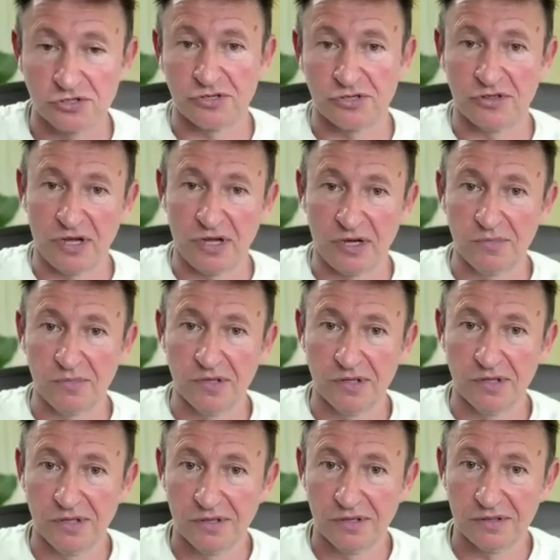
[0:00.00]
to them?
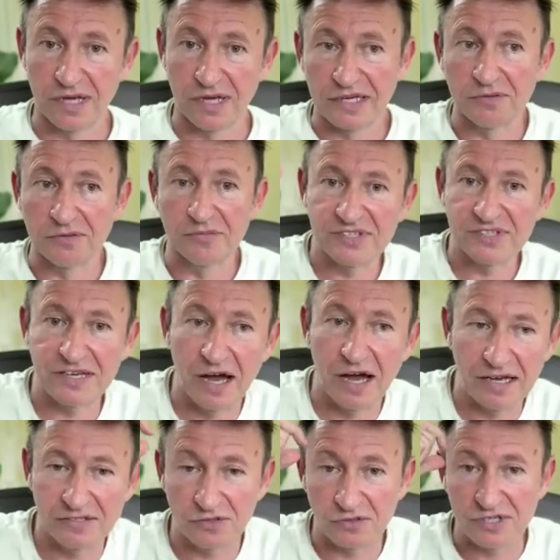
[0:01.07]
Like in
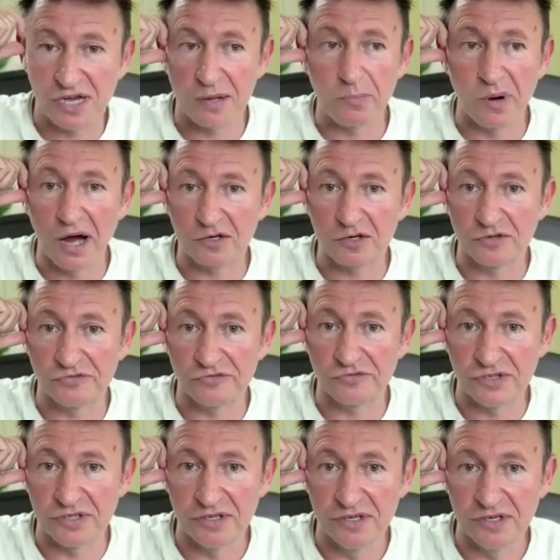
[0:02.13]
size,
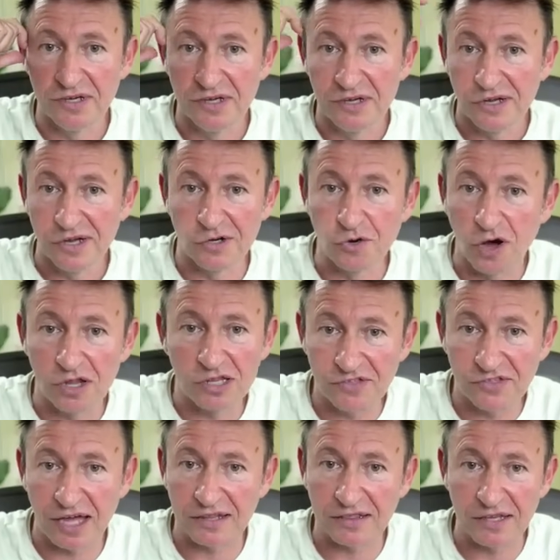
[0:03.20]
typography, and all of
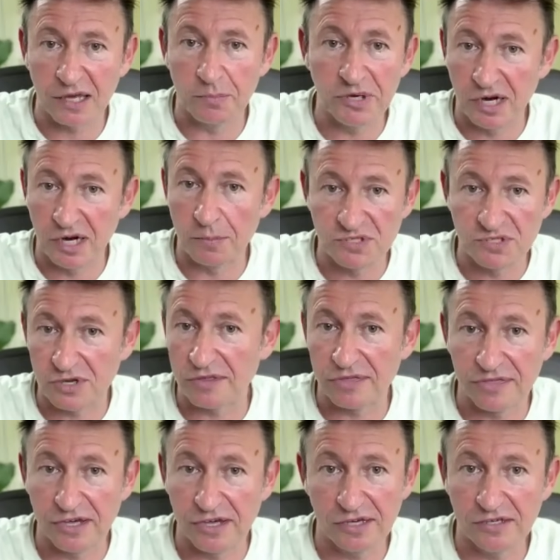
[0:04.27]
that like becomes a
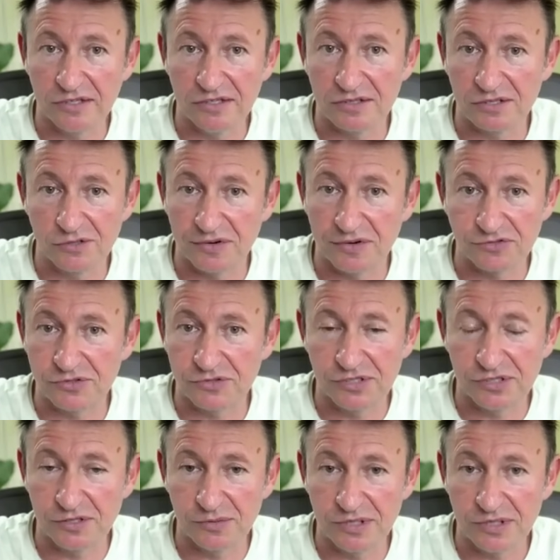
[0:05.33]
thing that you have to
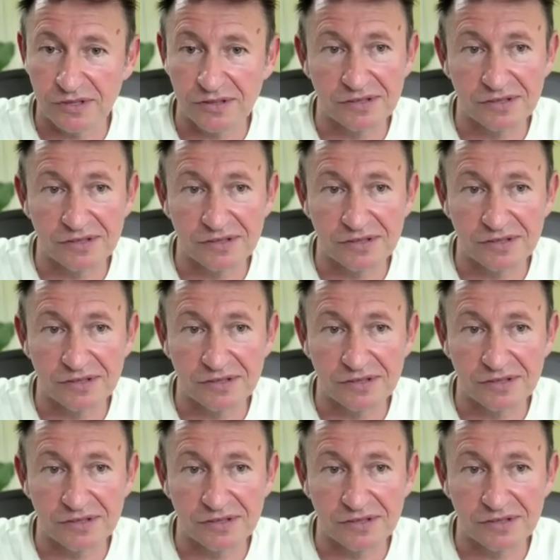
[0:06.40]
deal with.